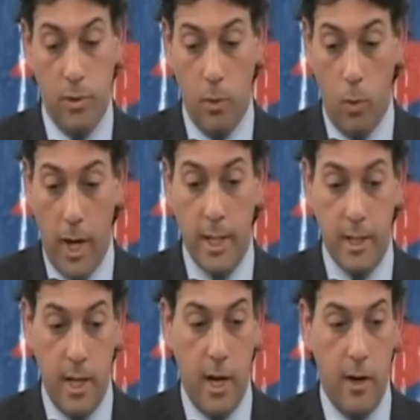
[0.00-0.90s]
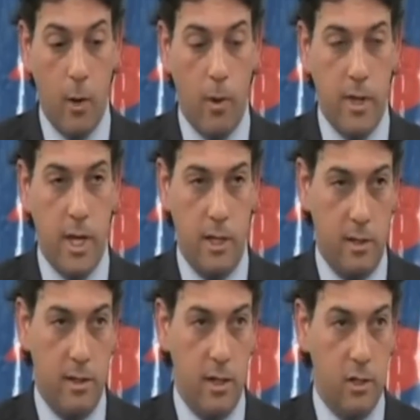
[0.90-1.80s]
the one area where they,
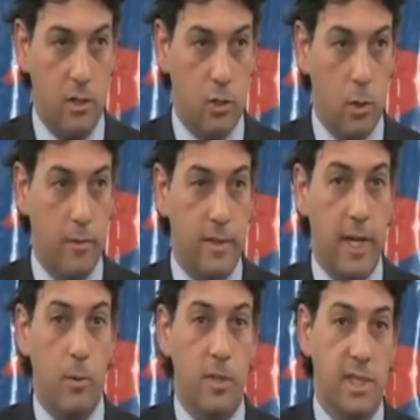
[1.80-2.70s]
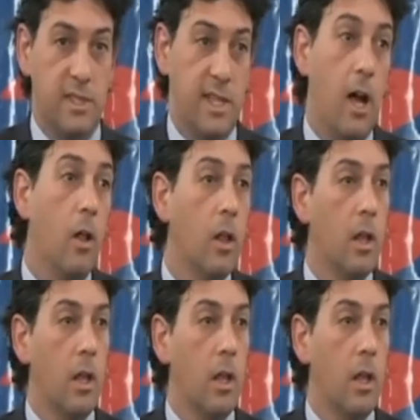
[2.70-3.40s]
they sort of did was Ezell.